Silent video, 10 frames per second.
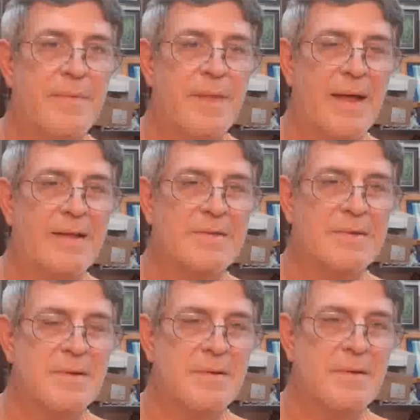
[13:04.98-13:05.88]

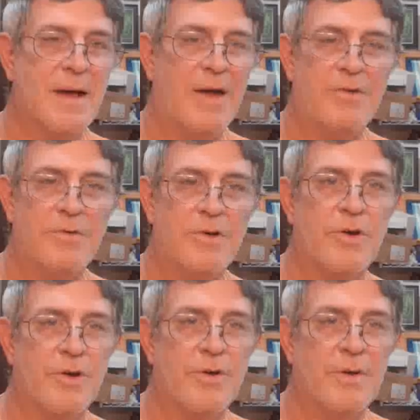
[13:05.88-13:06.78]
that's how you
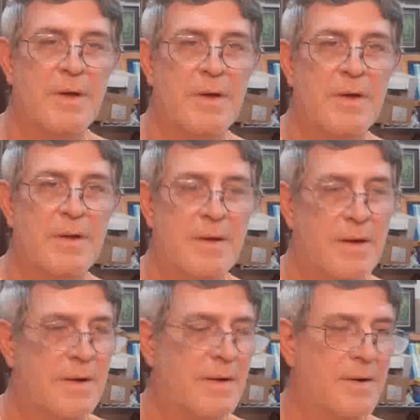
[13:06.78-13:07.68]
learn.
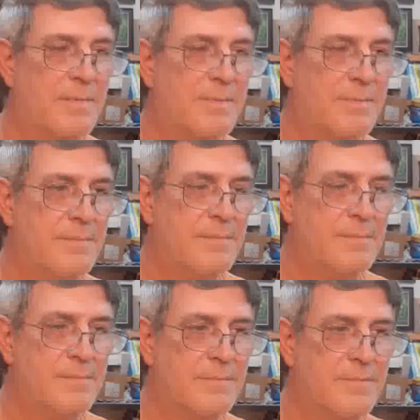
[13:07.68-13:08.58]

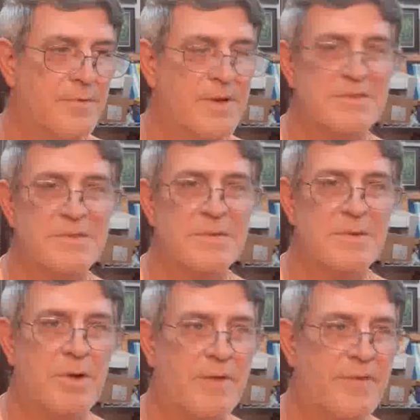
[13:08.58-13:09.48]
For instance,
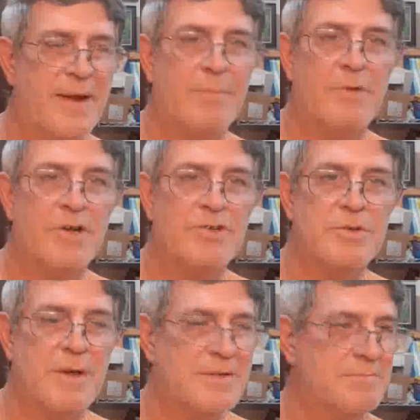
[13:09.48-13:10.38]
you know, a fan brush
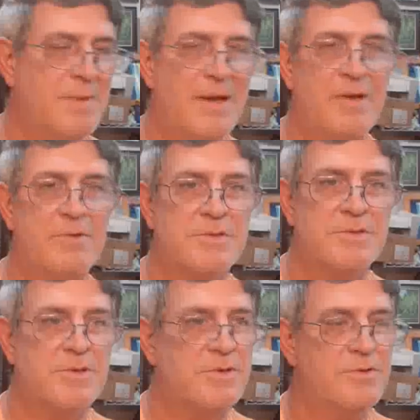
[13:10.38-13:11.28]
has many
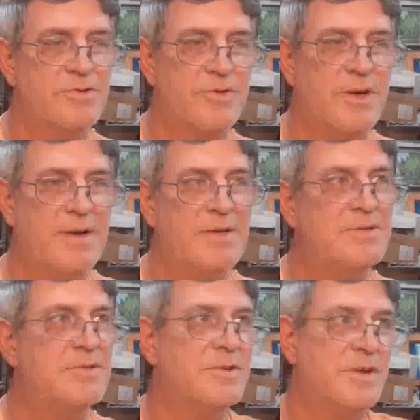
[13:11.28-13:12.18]
uses. You can do
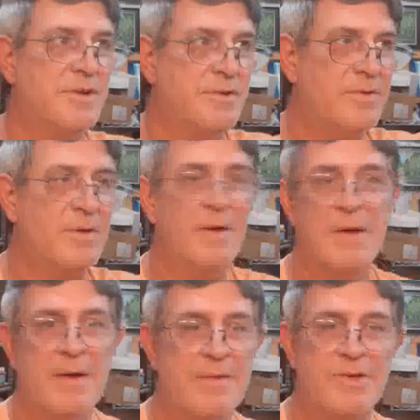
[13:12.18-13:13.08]
trees, you can do
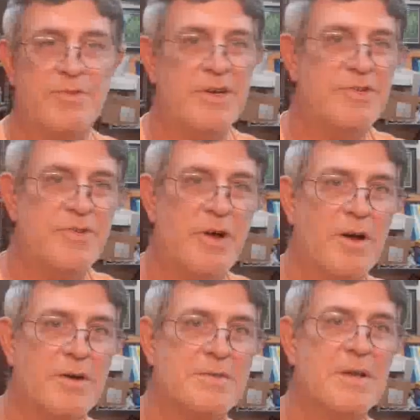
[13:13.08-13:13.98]
the tree
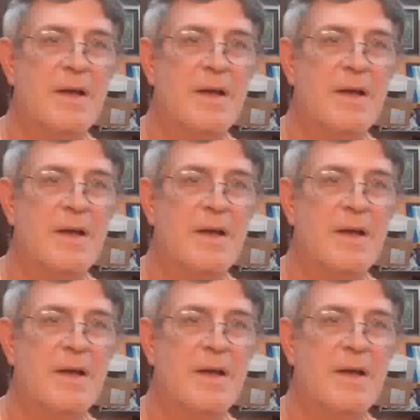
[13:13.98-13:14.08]
trunks,